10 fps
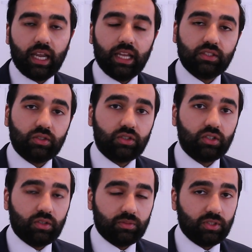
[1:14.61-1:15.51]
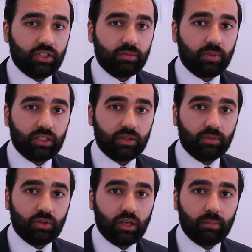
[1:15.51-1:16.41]
it's good to know as much as
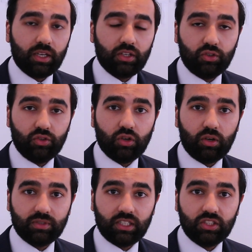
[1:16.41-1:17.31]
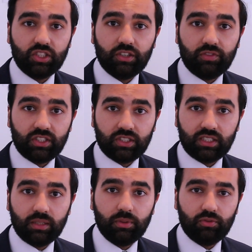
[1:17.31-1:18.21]
possible about your new home's energy
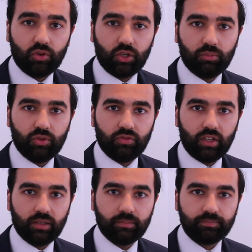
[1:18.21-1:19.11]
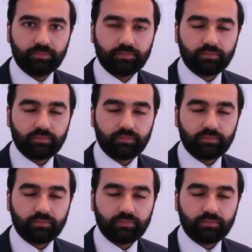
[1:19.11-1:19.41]
efficiency before you move in.